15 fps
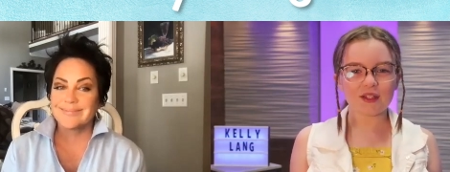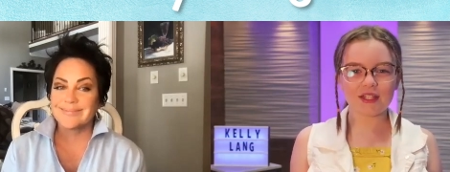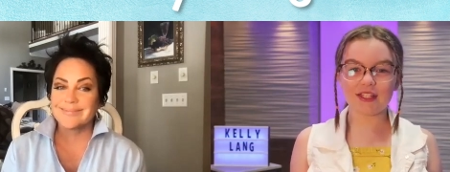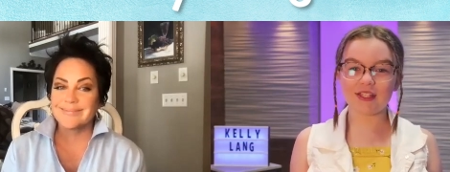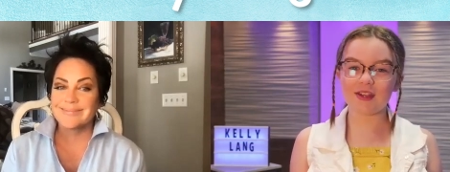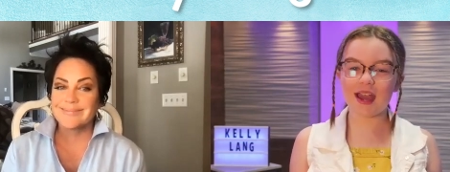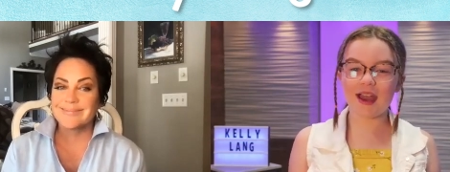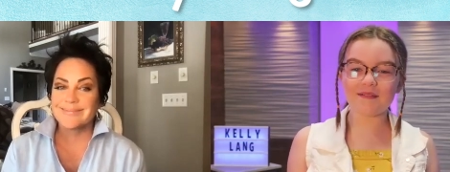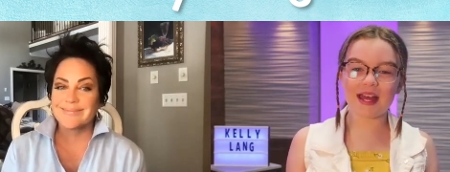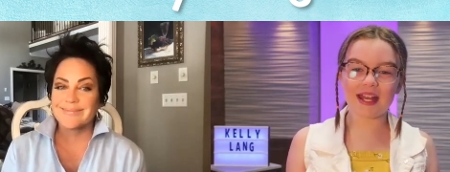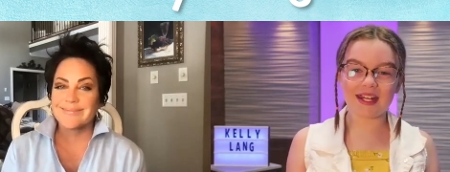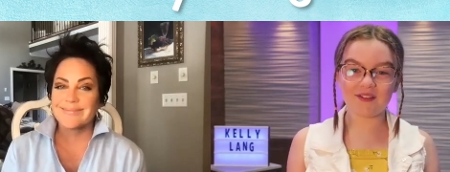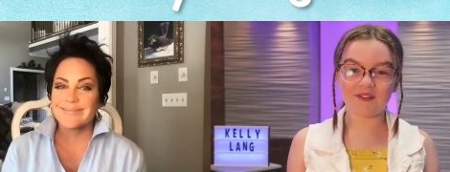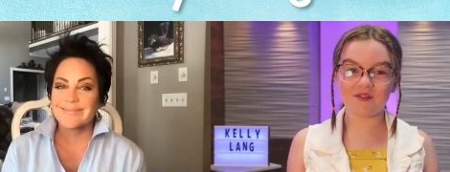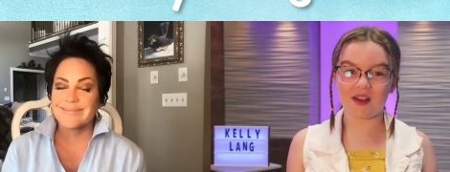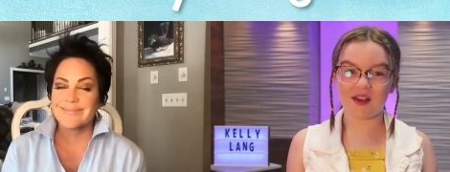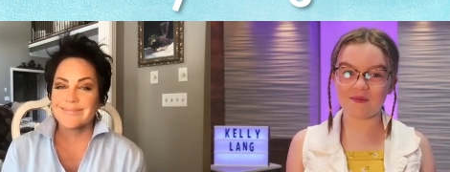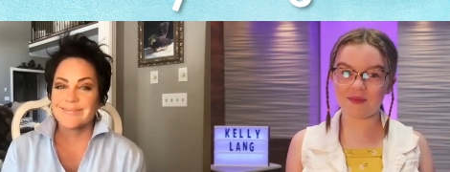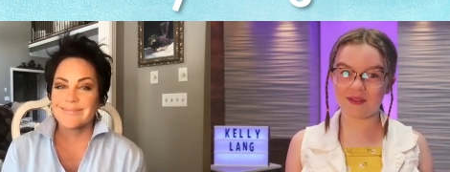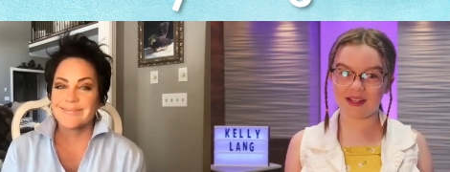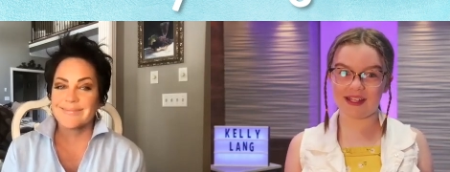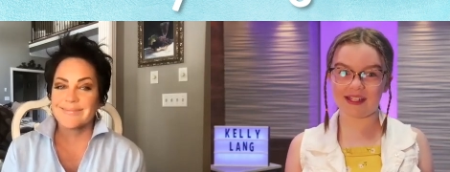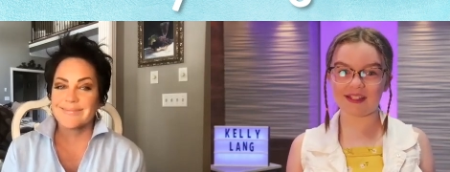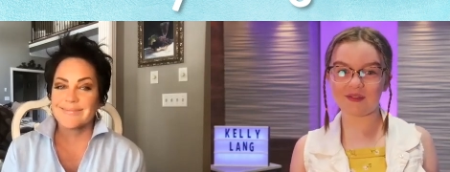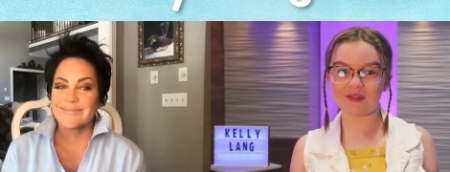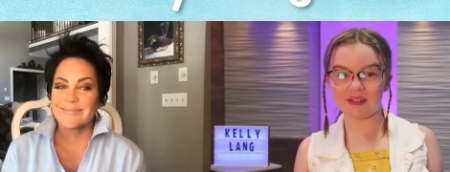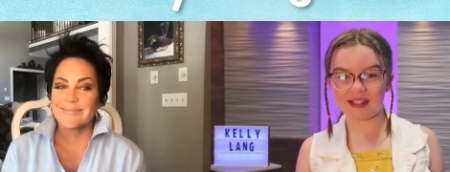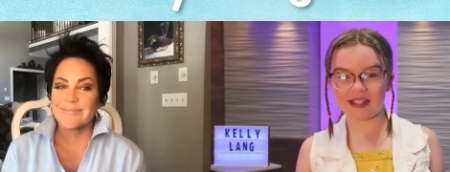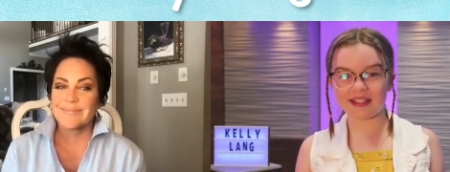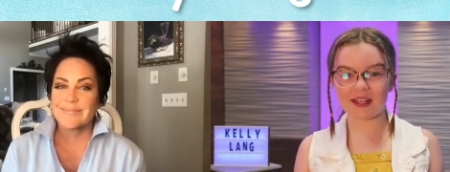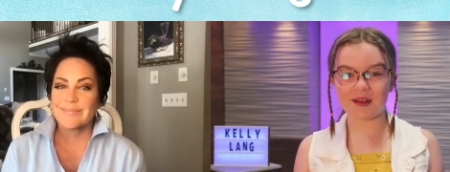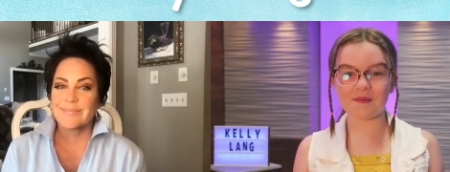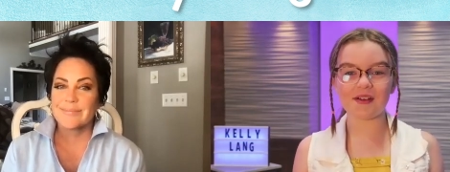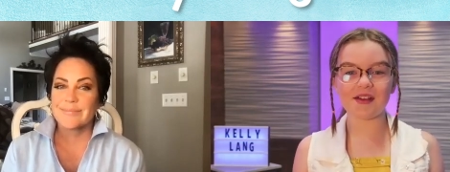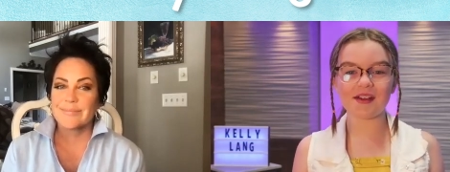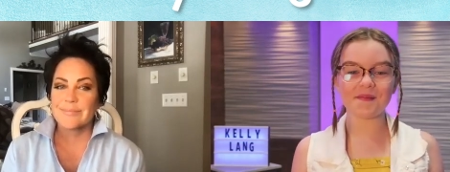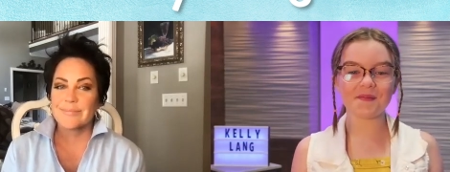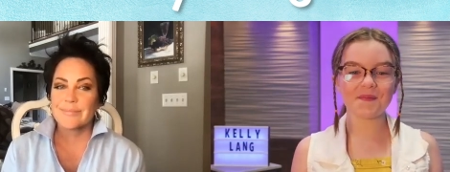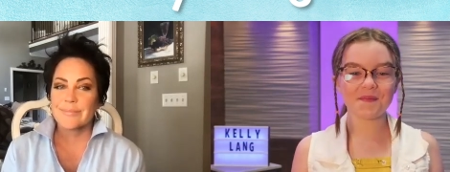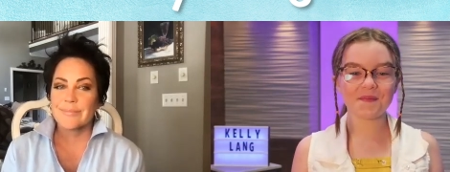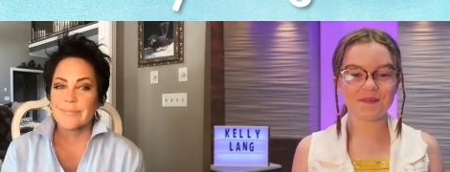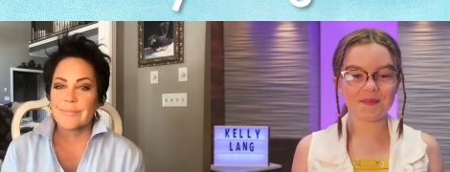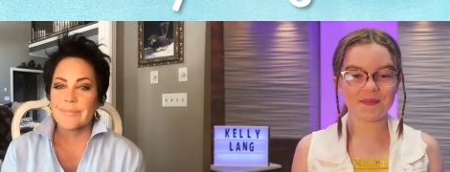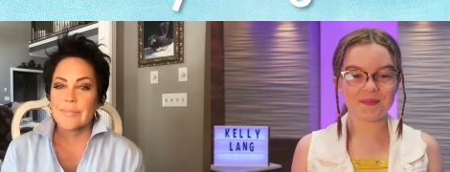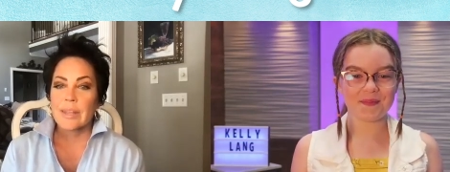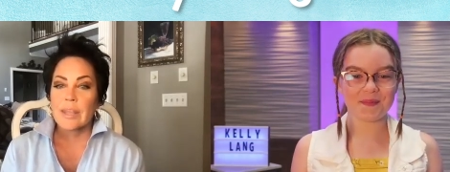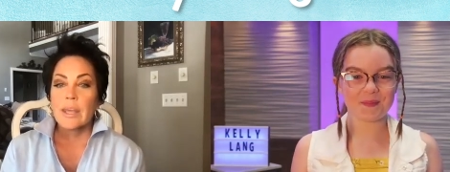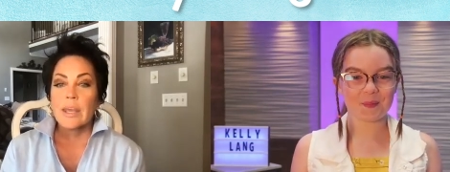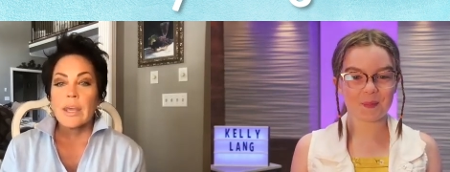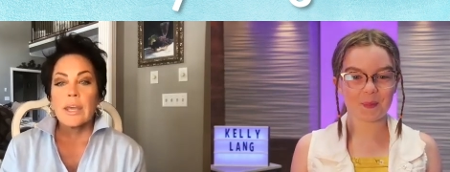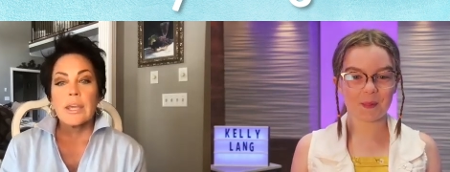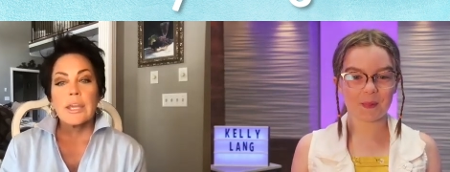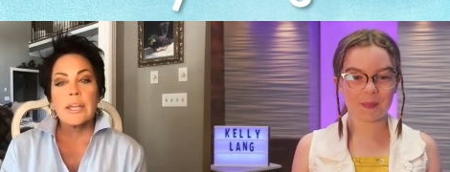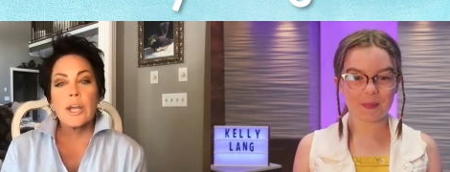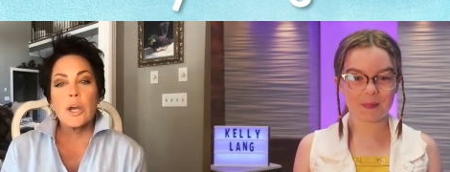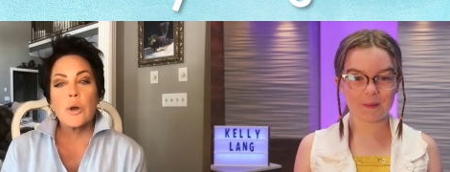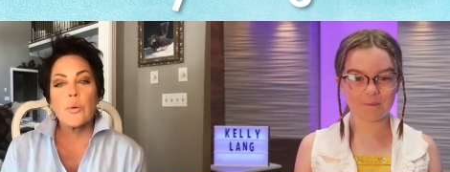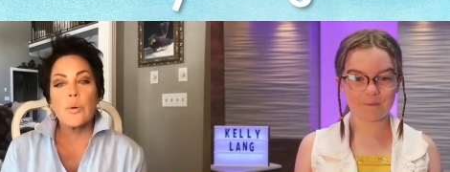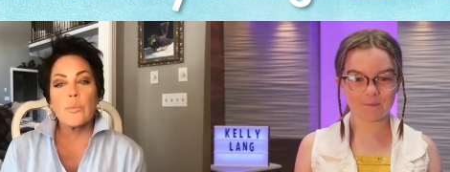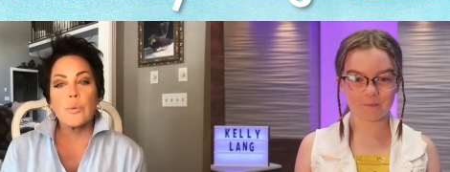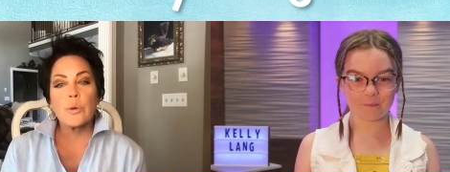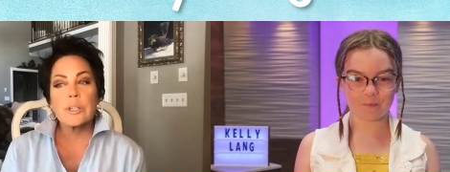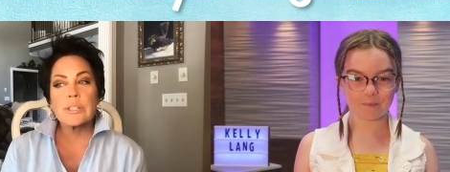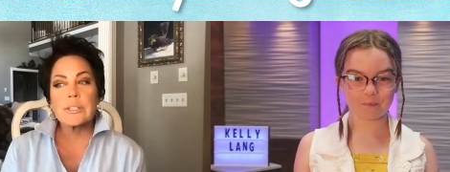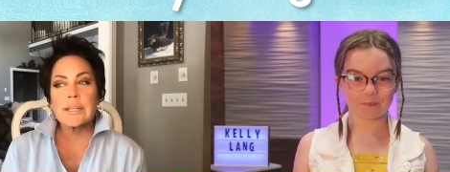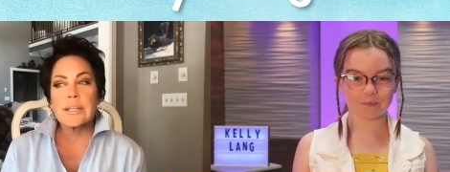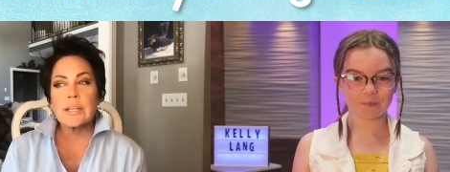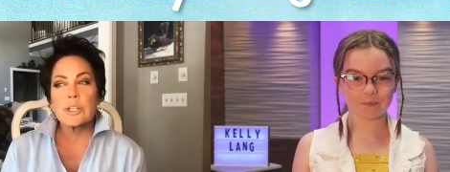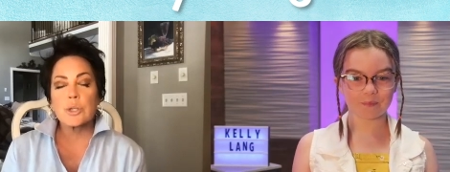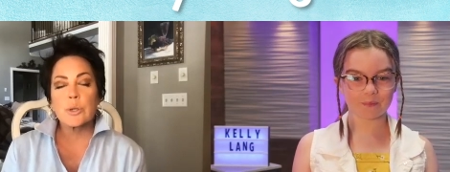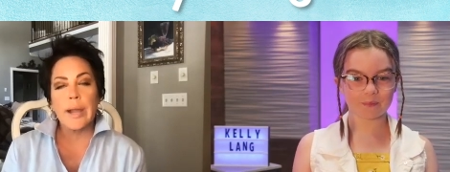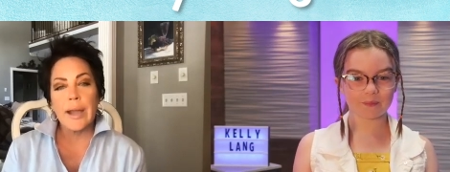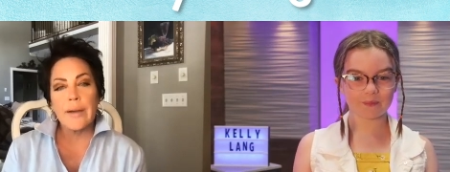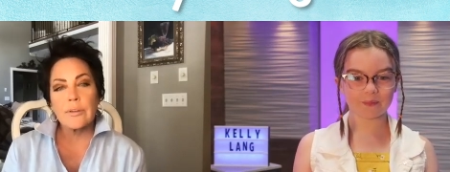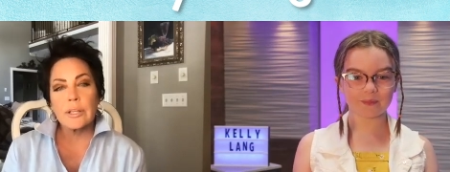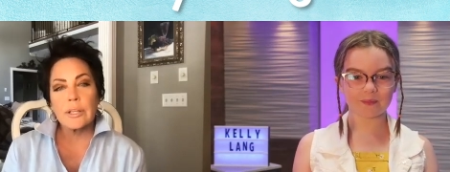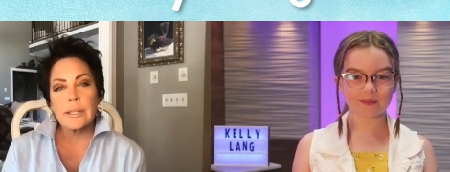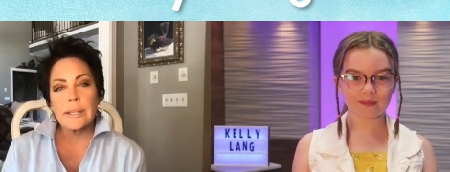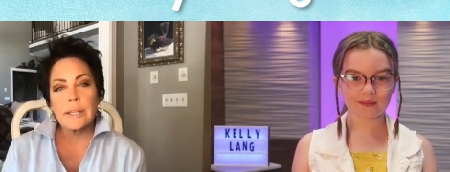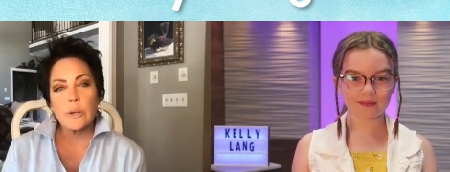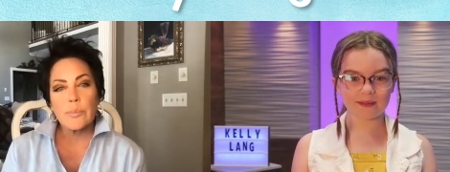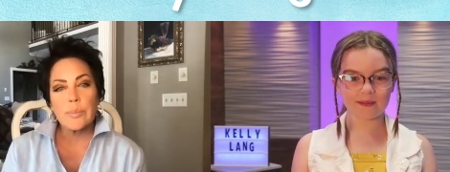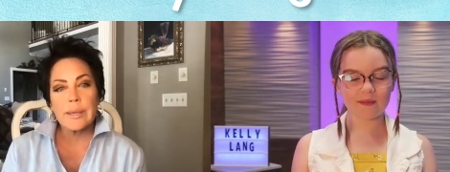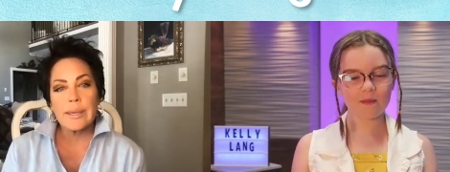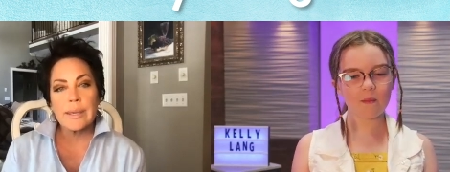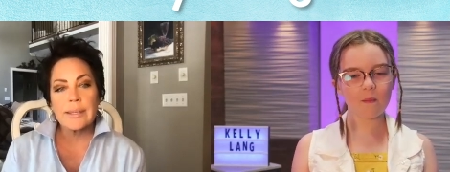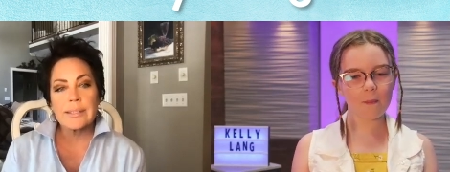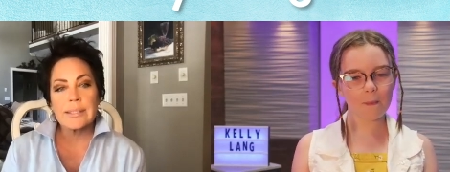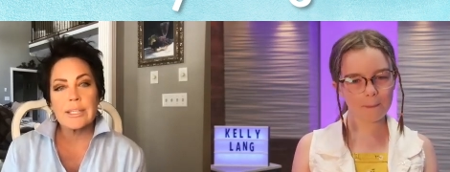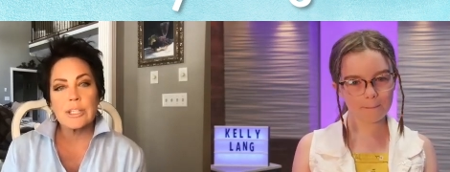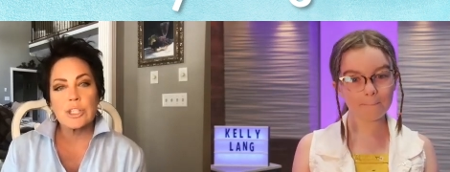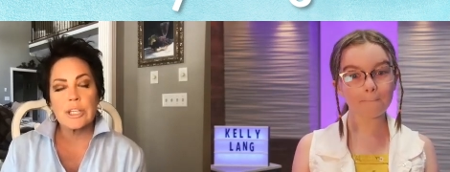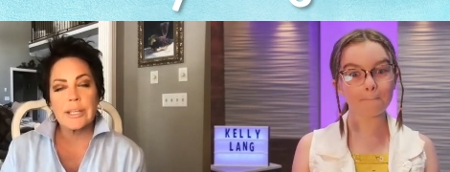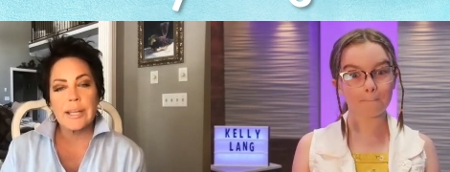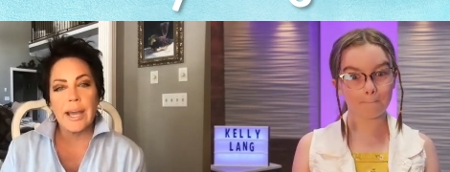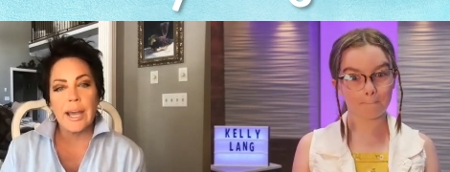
Speaker 1: Do you
Speaker 2: have any fun plans for the summer?
Speaker 1: You know, we're just going to travel a little bit. TG and